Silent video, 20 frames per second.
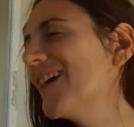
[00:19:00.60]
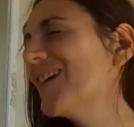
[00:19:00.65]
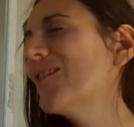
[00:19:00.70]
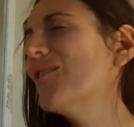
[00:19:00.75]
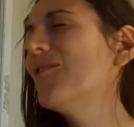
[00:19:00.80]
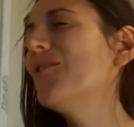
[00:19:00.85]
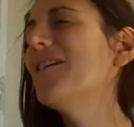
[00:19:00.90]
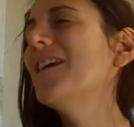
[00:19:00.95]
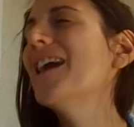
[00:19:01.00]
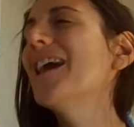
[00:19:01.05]

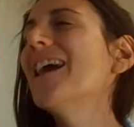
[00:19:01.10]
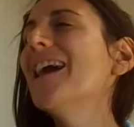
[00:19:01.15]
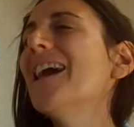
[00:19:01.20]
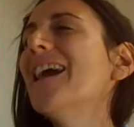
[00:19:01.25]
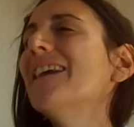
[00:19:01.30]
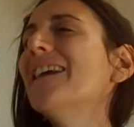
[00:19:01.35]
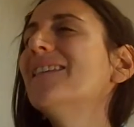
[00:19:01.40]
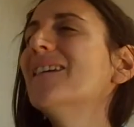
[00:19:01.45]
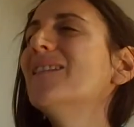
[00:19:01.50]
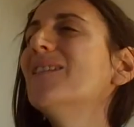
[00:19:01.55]

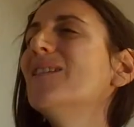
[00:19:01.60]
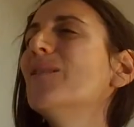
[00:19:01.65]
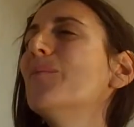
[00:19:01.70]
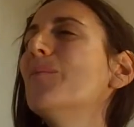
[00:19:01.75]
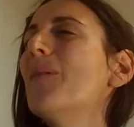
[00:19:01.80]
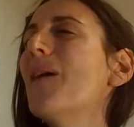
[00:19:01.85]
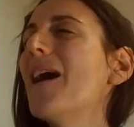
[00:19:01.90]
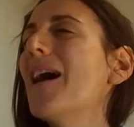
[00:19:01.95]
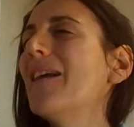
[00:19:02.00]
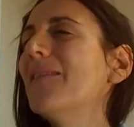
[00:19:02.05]
create the new
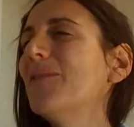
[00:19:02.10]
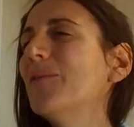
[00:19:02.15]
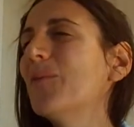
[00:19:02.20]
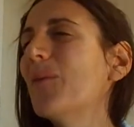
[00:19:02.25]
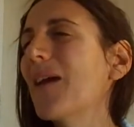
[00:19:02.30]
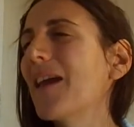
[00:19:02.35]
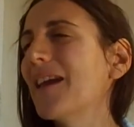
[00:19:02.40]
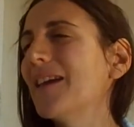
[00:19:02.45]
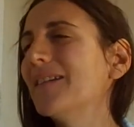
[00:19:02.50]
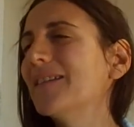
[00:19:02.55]

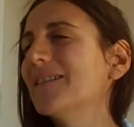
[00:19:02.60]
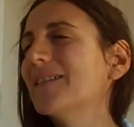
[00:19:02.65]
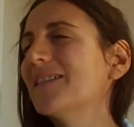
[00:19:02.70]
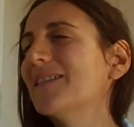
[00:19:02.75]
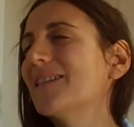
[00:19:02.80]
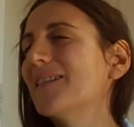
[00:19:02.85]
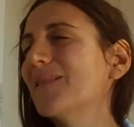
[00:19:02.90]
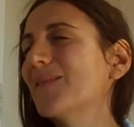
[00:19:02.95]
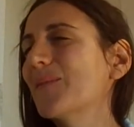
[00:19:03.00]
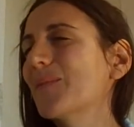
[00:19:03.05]

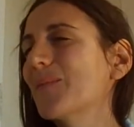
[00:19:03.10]
pathways.